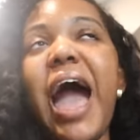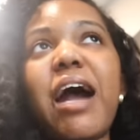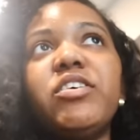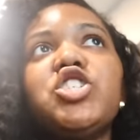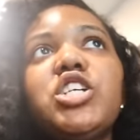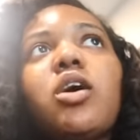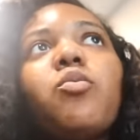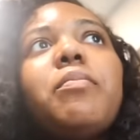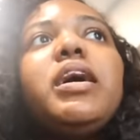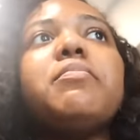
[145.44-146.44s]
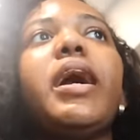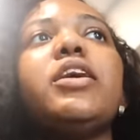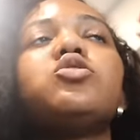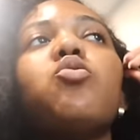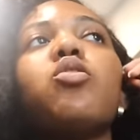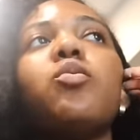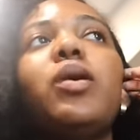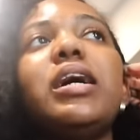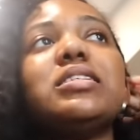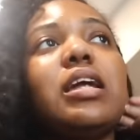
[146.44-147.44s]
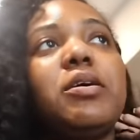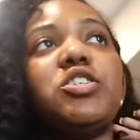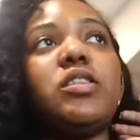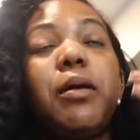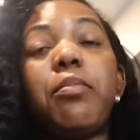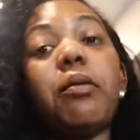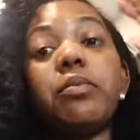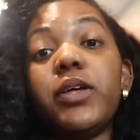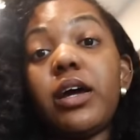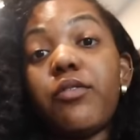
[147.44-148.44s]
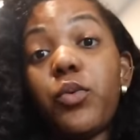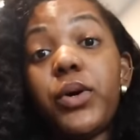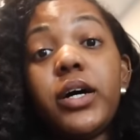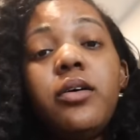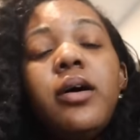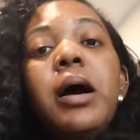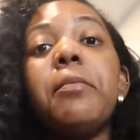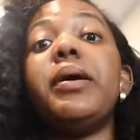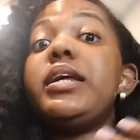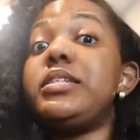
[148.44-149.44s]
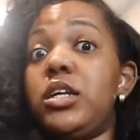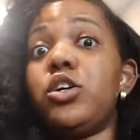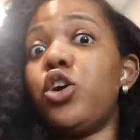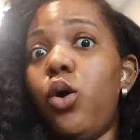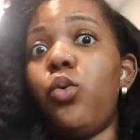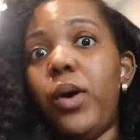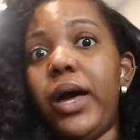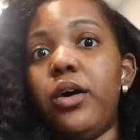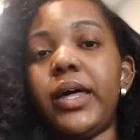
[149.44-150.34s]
haven't shared what my MCAT score was, and I mentioned that I probably never will, but it did go well.